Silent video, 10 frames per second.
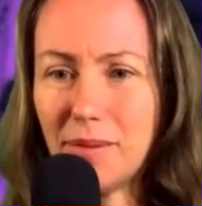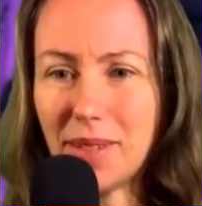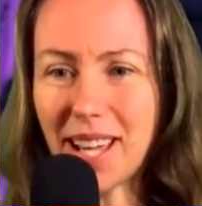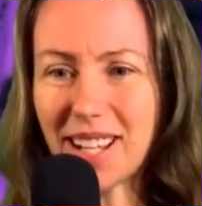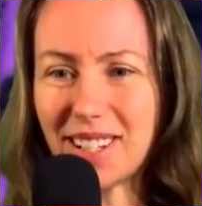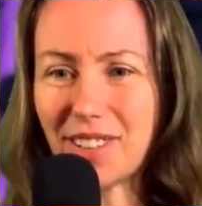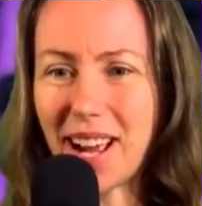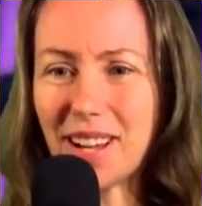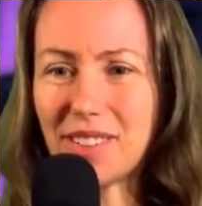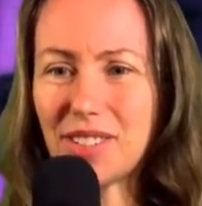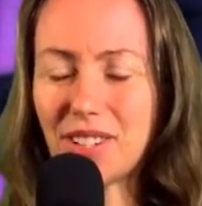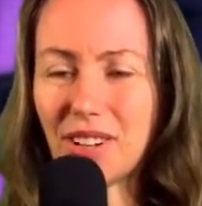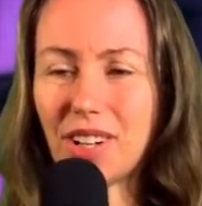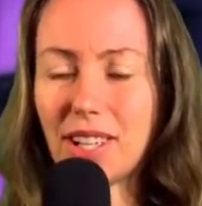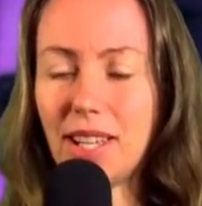but that ground
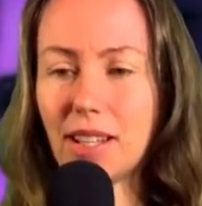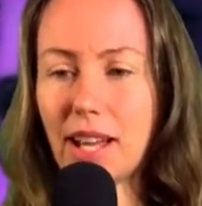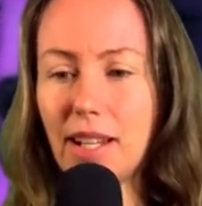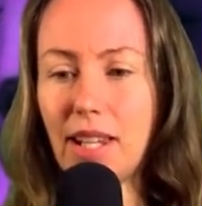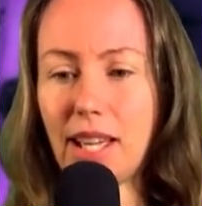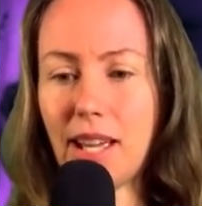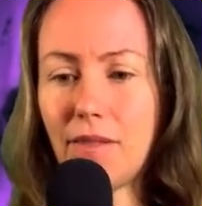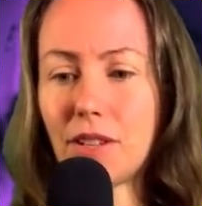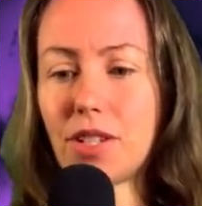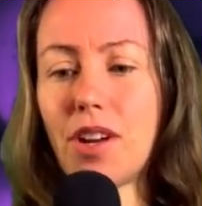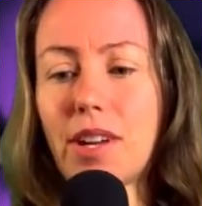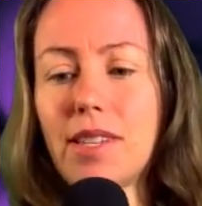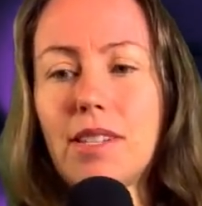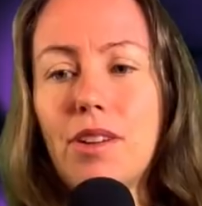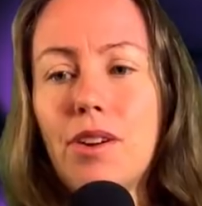turkey, like leave the
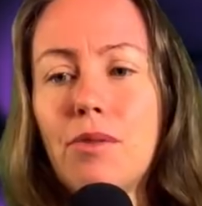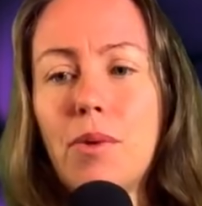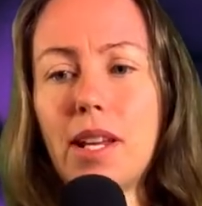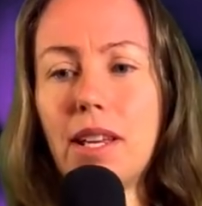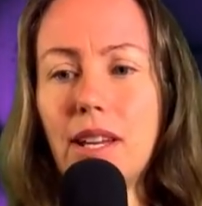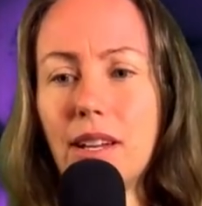turkeys alone, Whitney.